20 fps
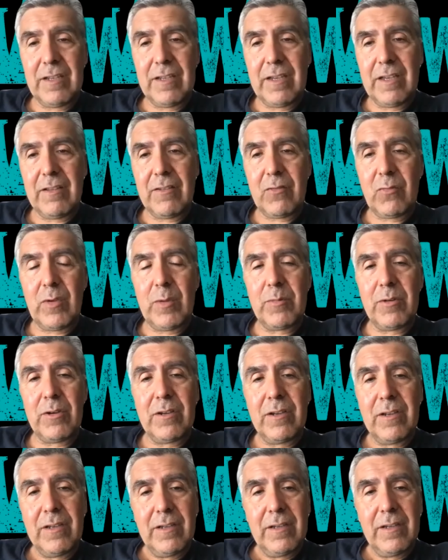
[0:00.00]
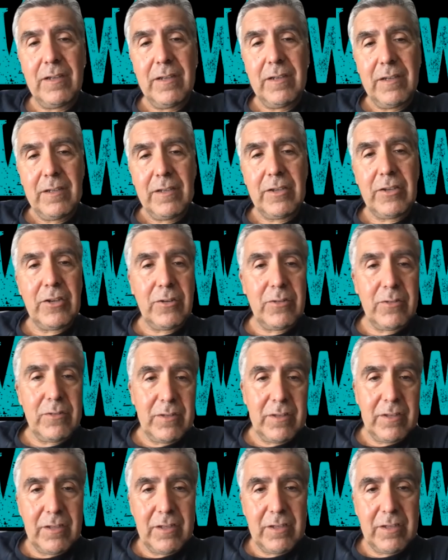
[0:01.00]
a swimmer. You know,
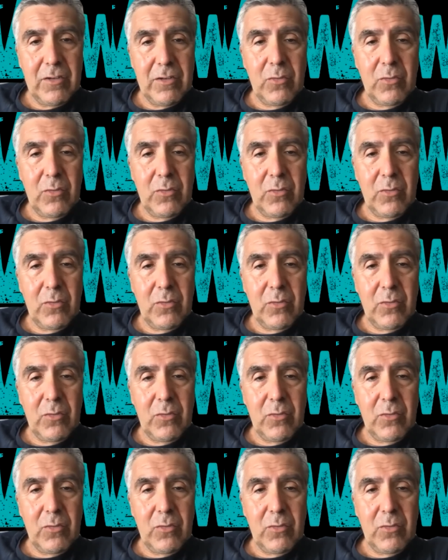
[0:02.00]
uh,